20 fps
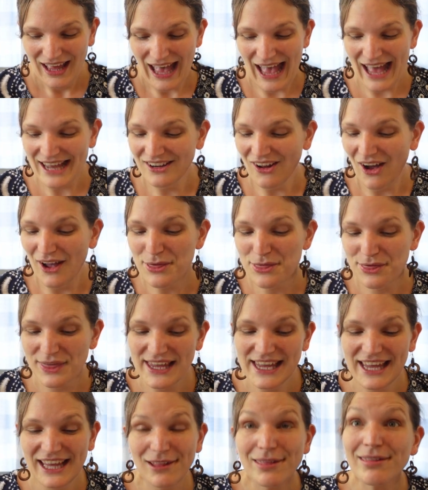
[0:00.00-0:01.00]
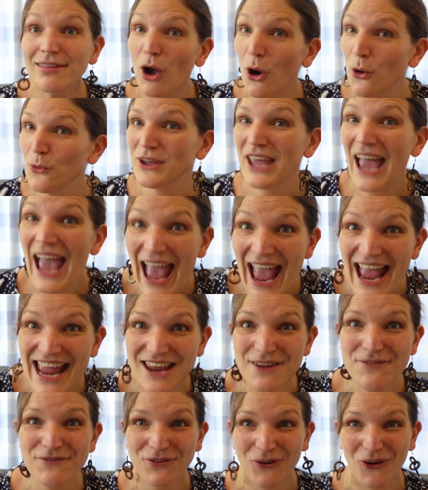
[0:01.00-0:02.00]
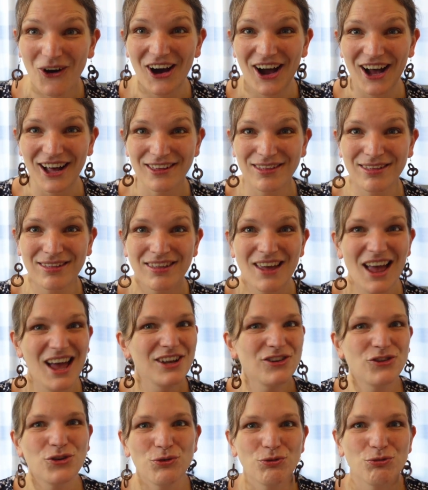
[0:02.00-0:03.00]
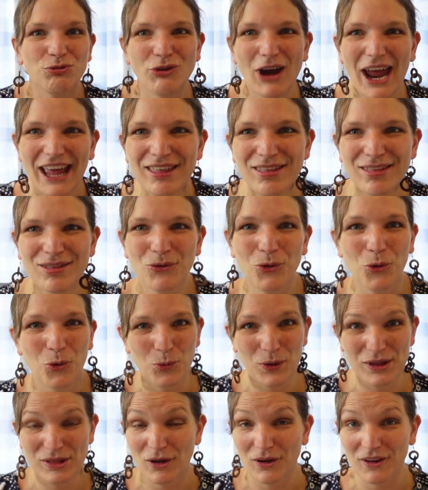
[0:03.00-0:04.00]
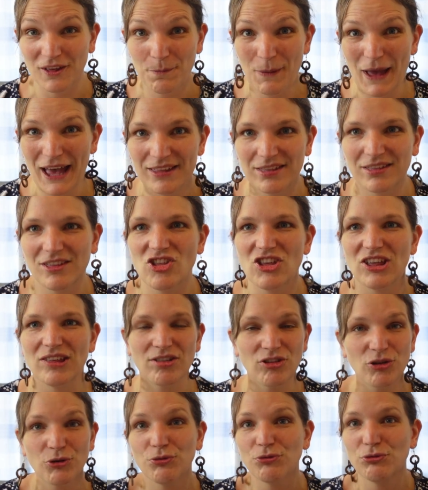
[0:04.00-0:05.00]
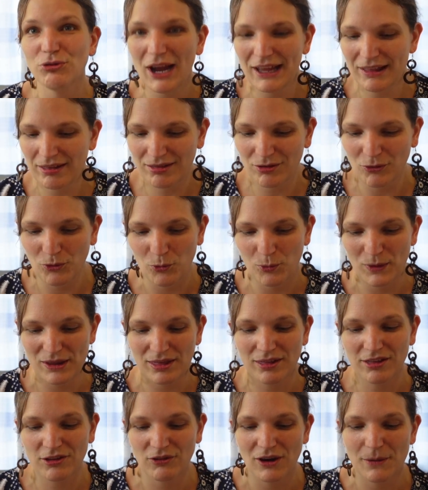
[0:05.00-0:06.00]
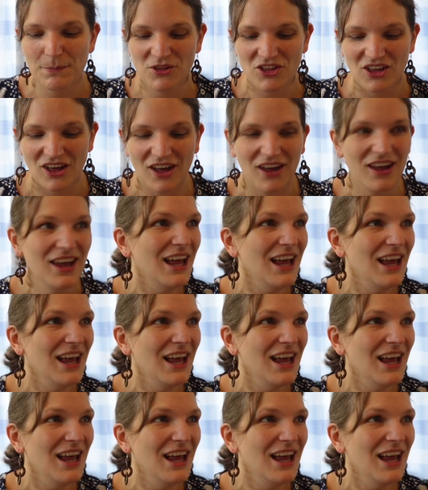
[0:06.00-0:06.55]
And I think it's okay for us to wrestle with those passages, to wrestle with scripture,